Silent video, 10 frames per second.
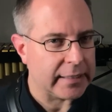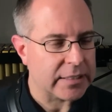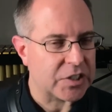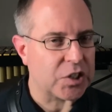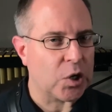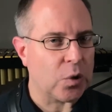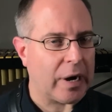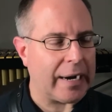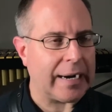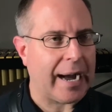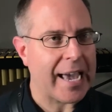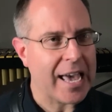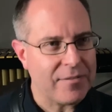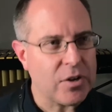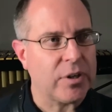So I
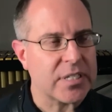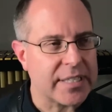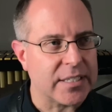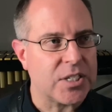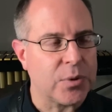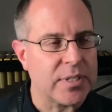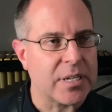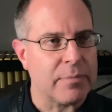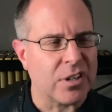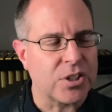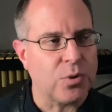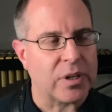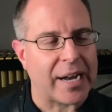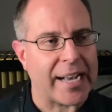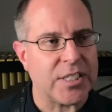have noticed that students in middle school and
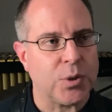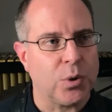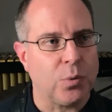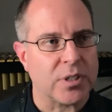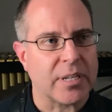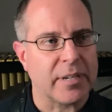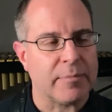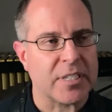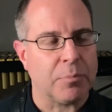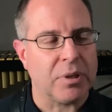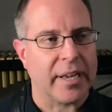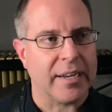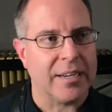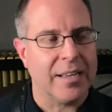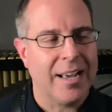high school will sometimes
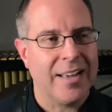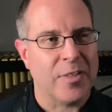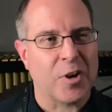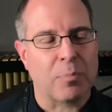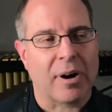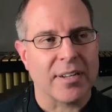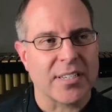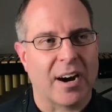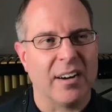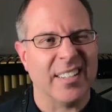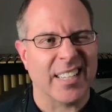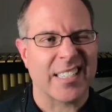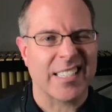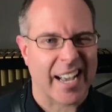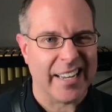complain that their parts aren't as
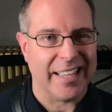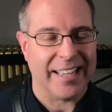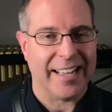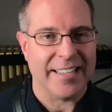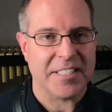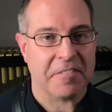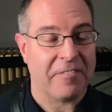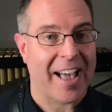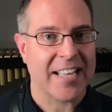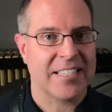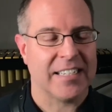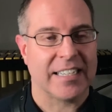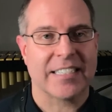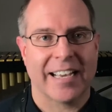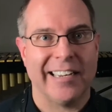exciting as the fast and
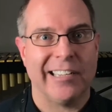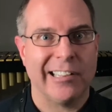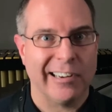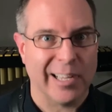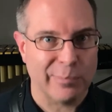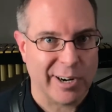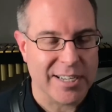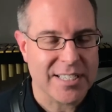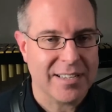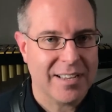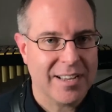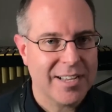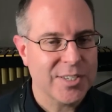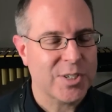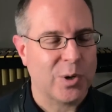exciting clarinet parts.
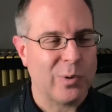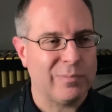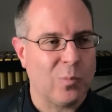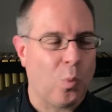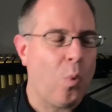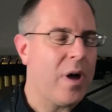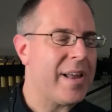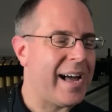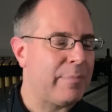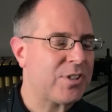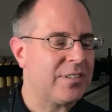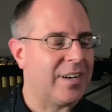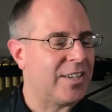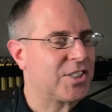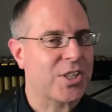So one option
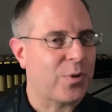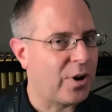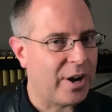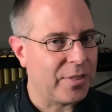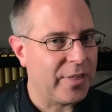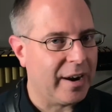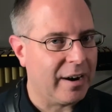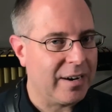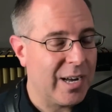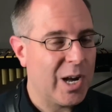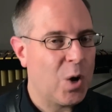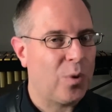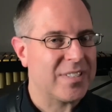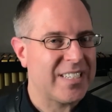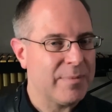I'll just throw out there,
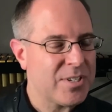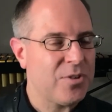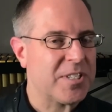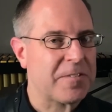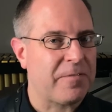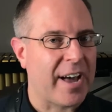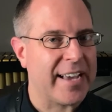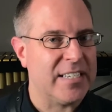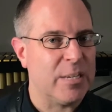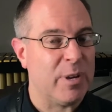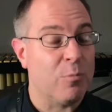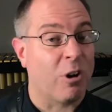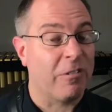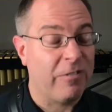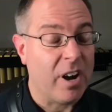what some students find to be more
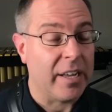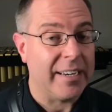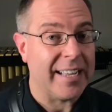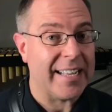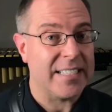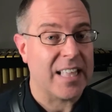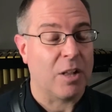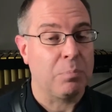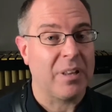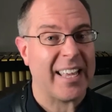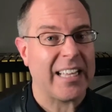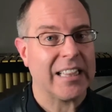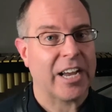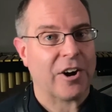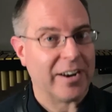fun is they'll play
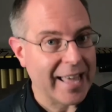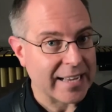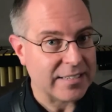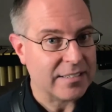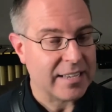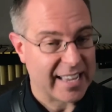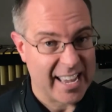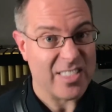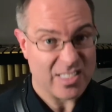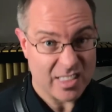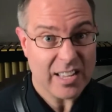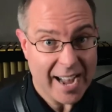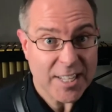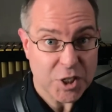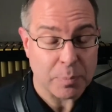clarinet in
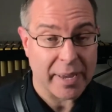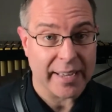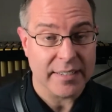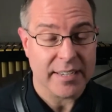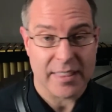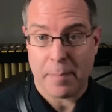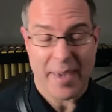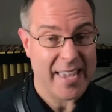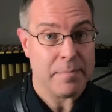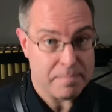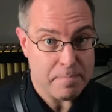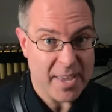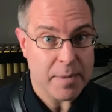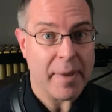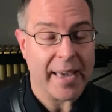concert band, in the main
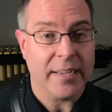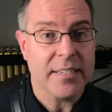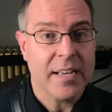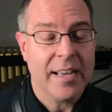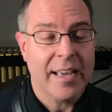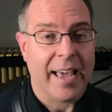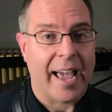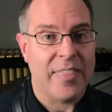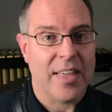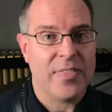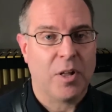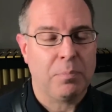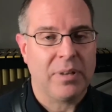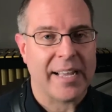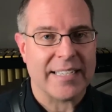big band, and then they'll
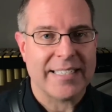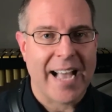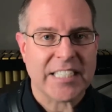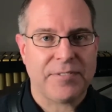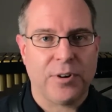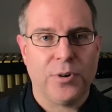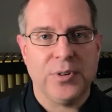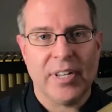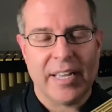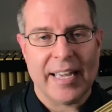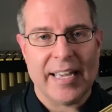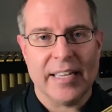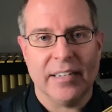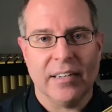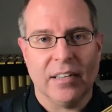play saxophone
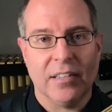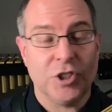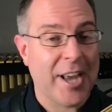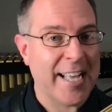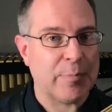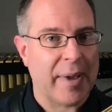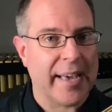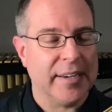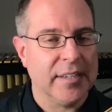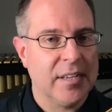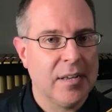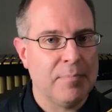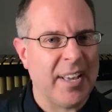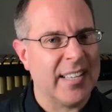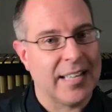in jazz band
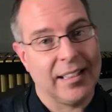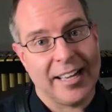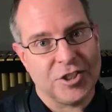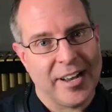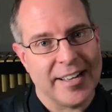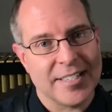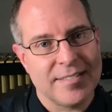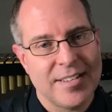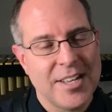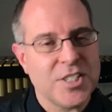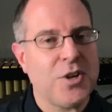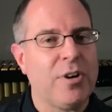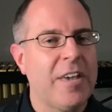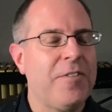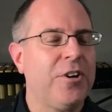because they like jazz. So
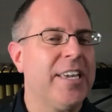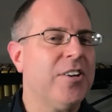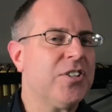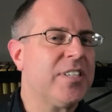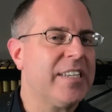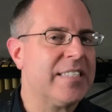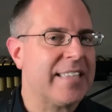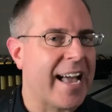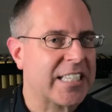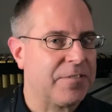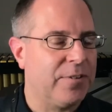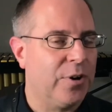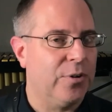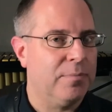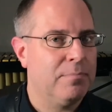if you're interested in
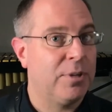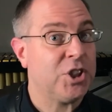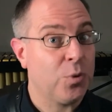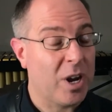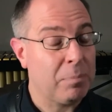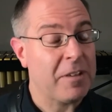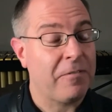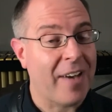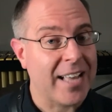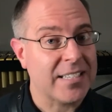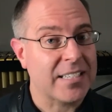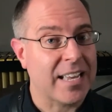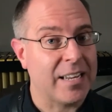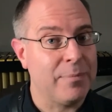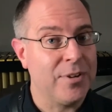saxophone, but you want to play fast,
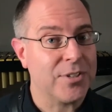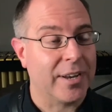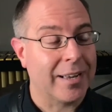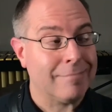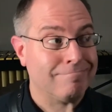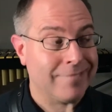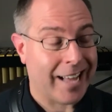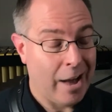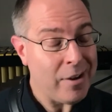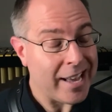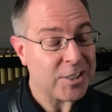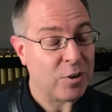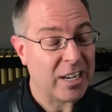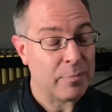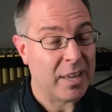exciting music, I would actually
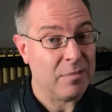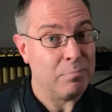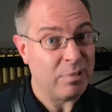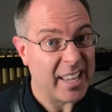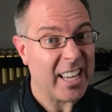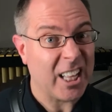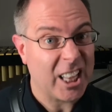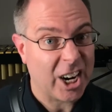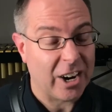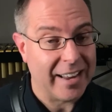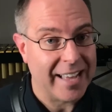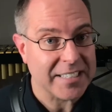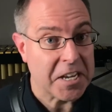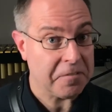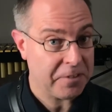recommend playing clarinet
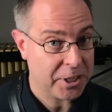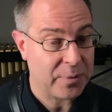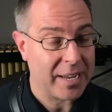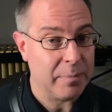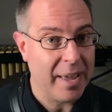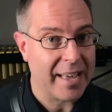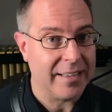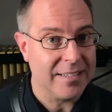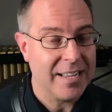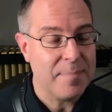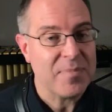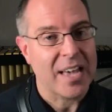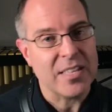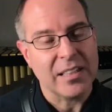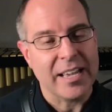in 5th grade band, and
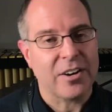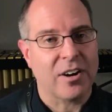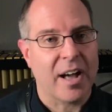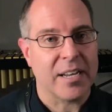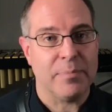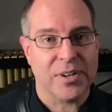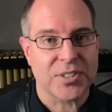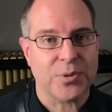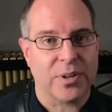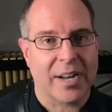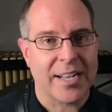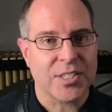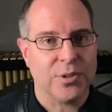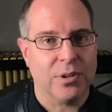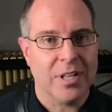then later on in middle school and high
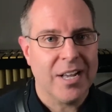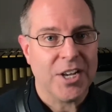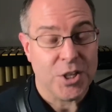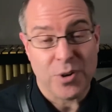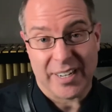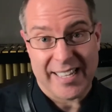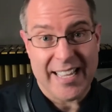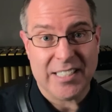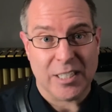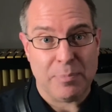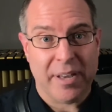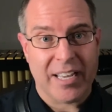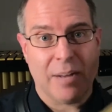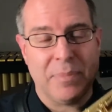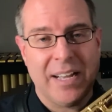school, you could easily pick
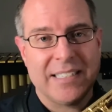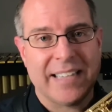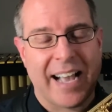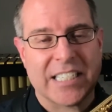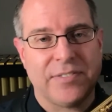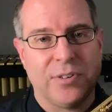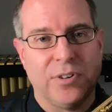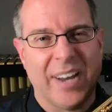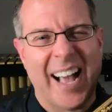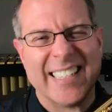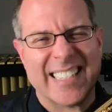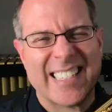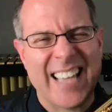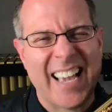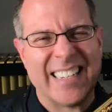up saxophone as a
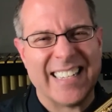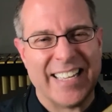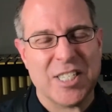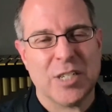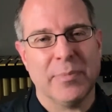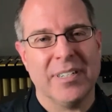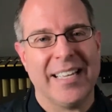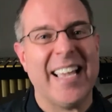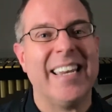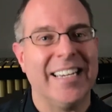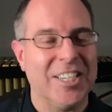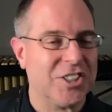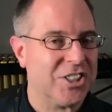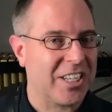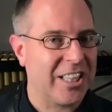second instrument in
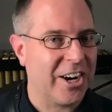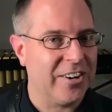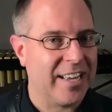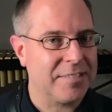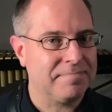addition to clarinet.